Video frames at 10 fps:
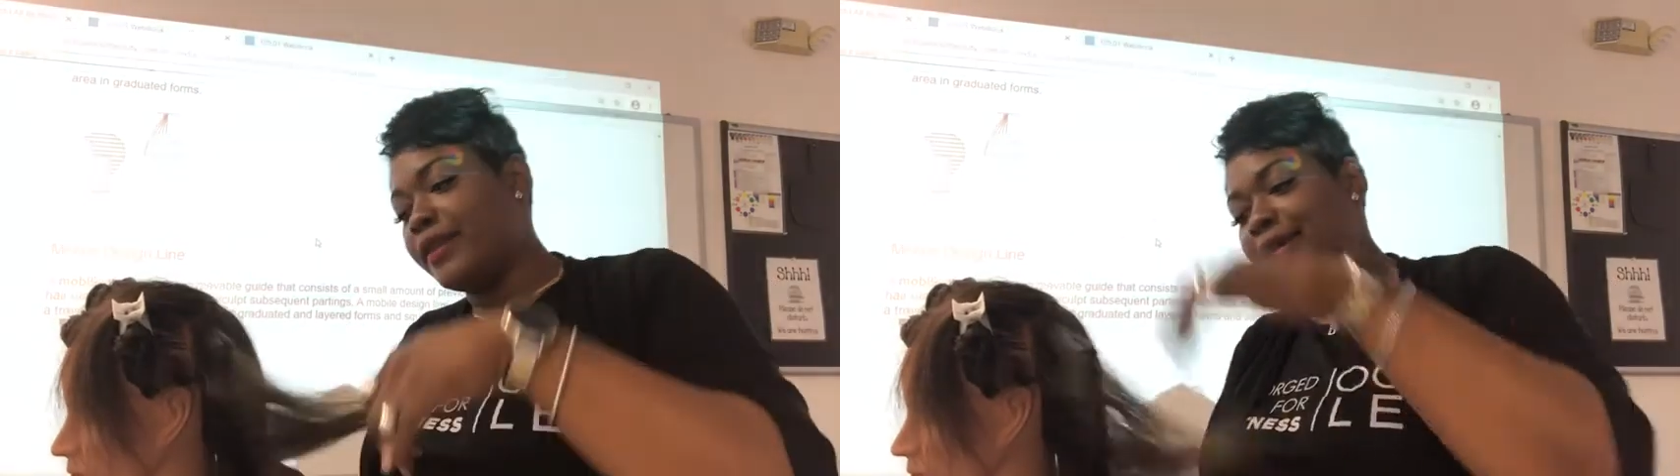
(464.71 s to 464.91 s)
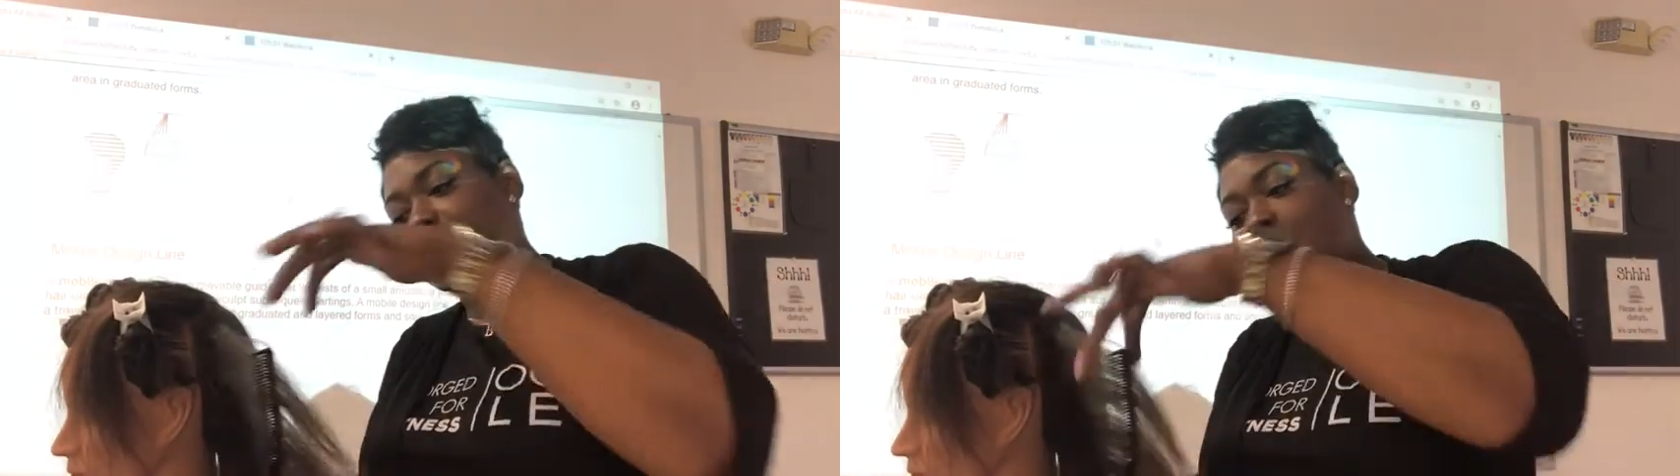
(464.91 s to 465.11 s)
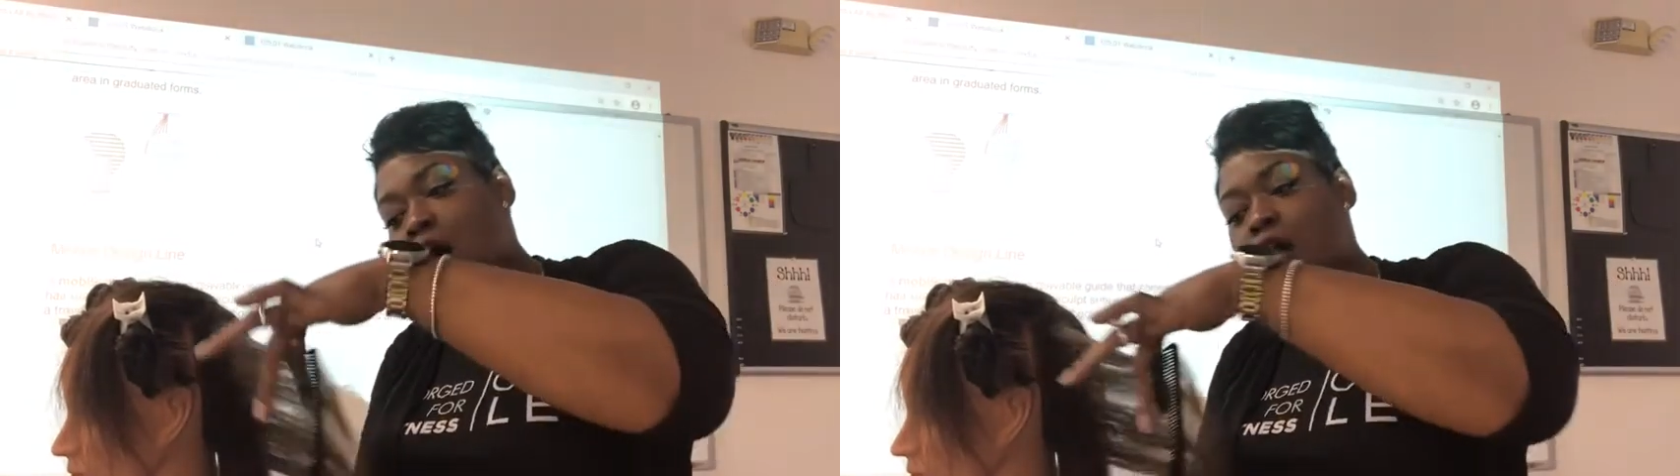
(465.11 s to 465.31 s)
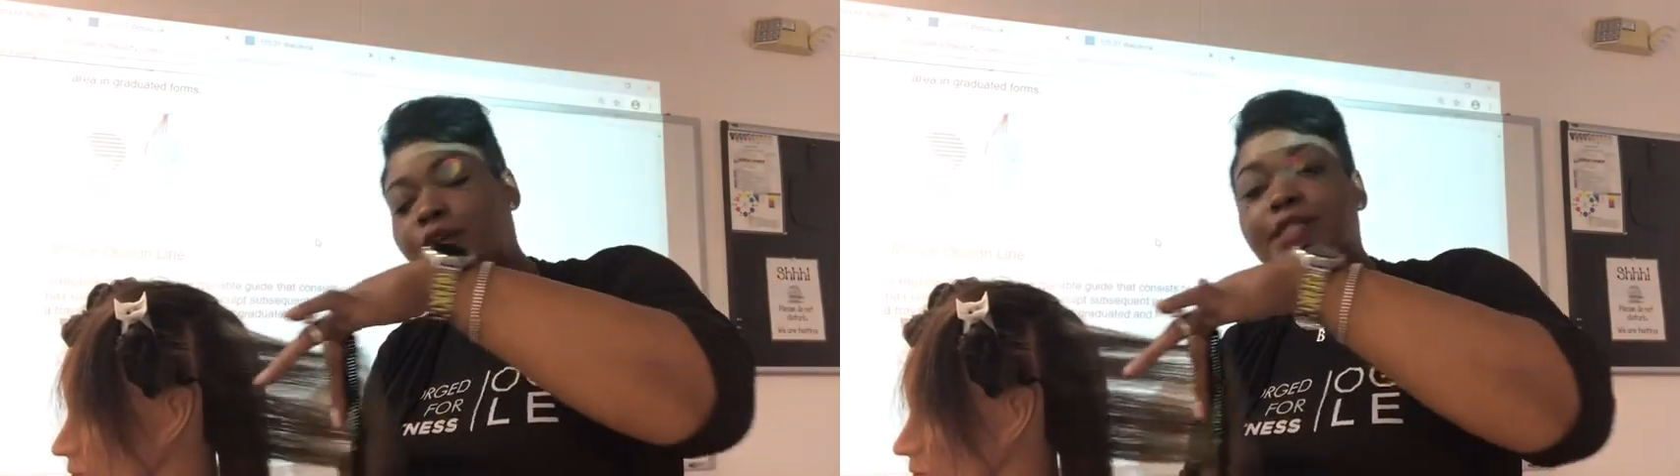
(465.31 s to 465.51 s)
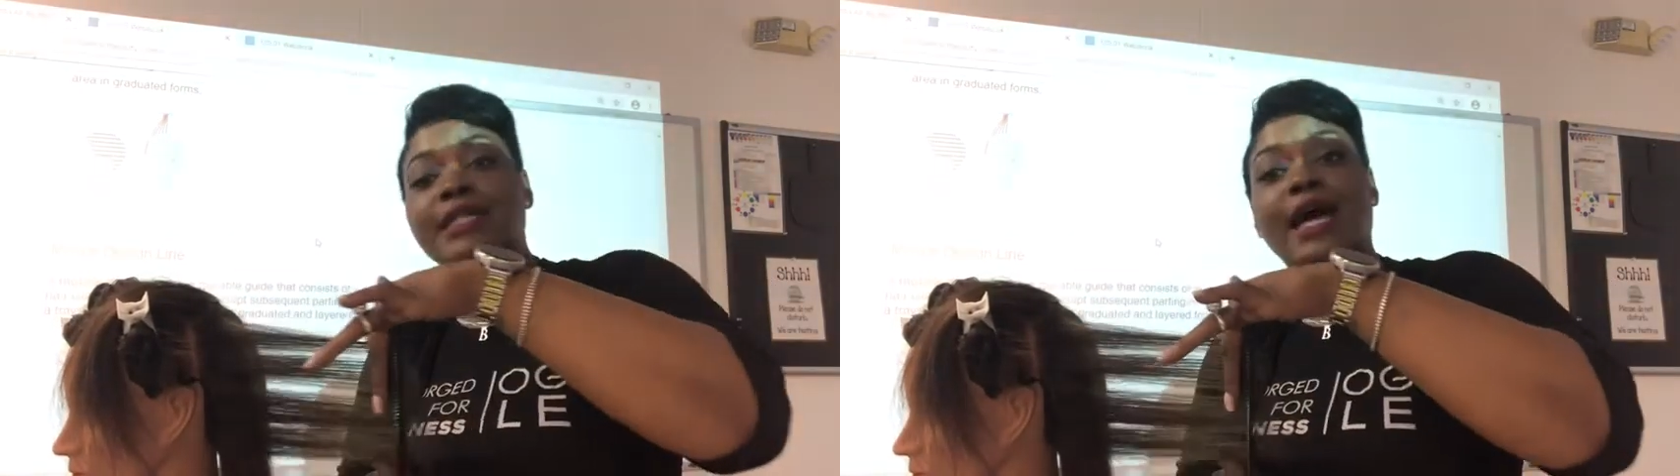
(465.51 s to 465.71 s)
that's
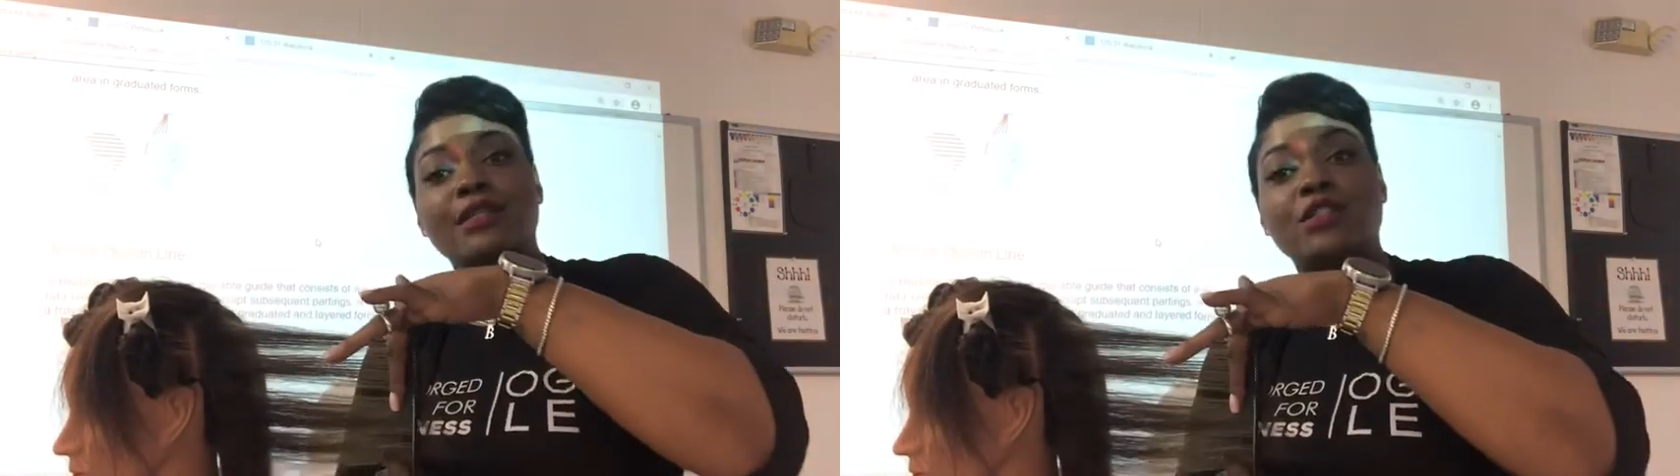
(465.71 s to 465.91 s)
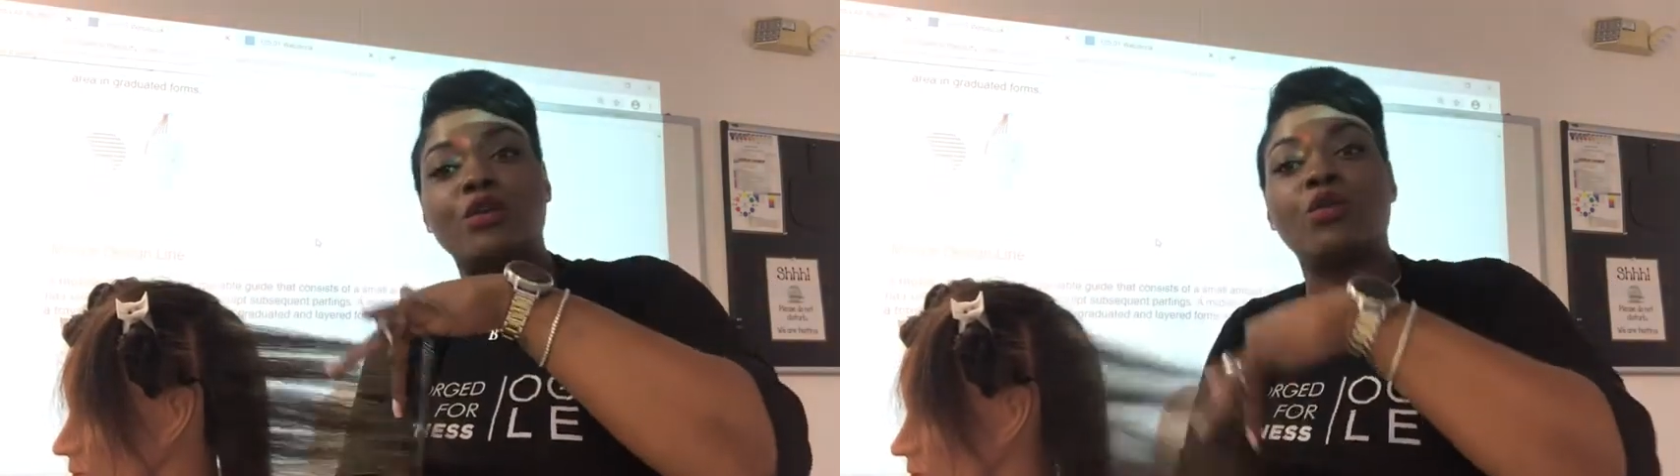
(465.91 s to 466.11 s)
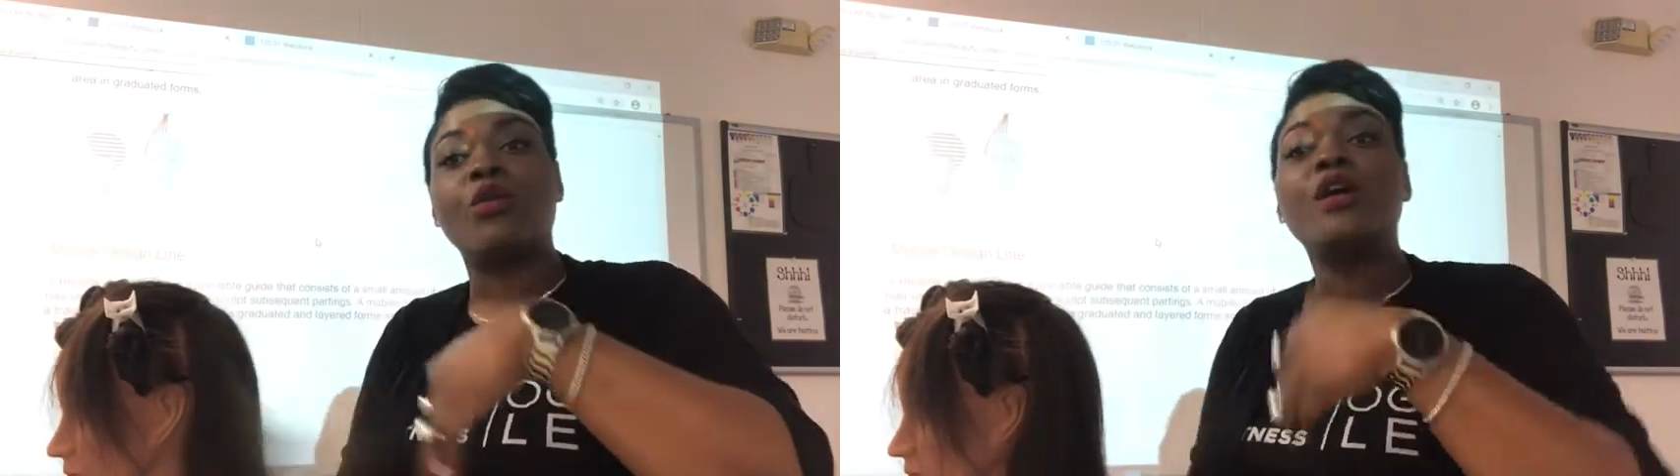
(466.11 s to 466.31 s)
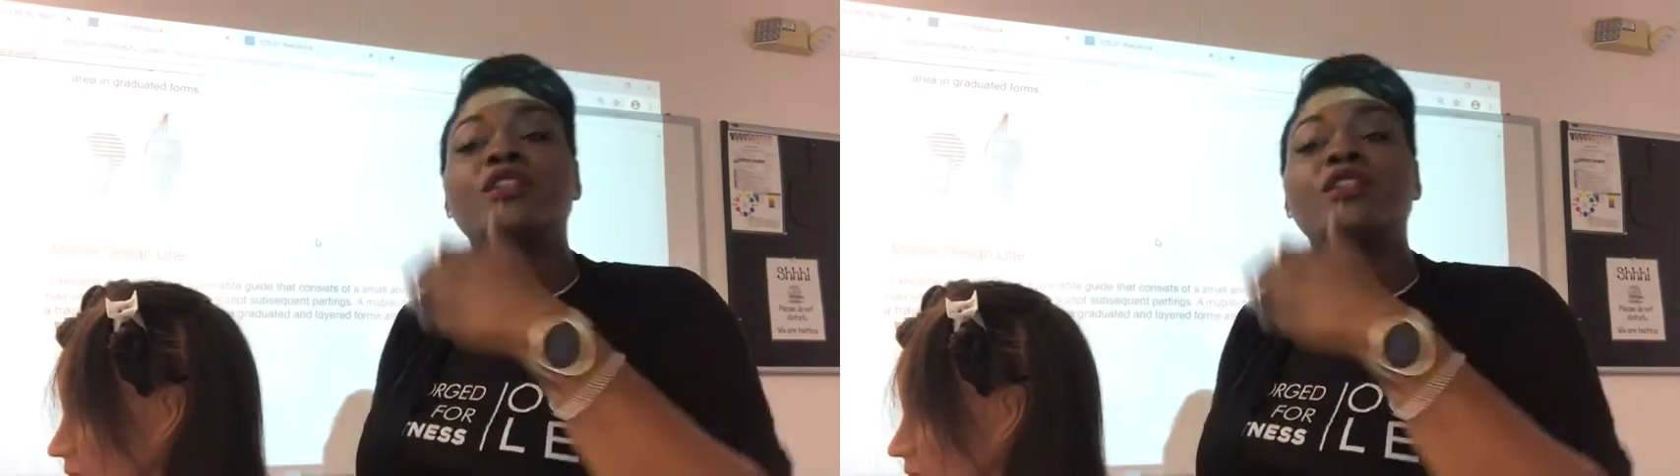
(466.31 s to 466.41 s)
horizontal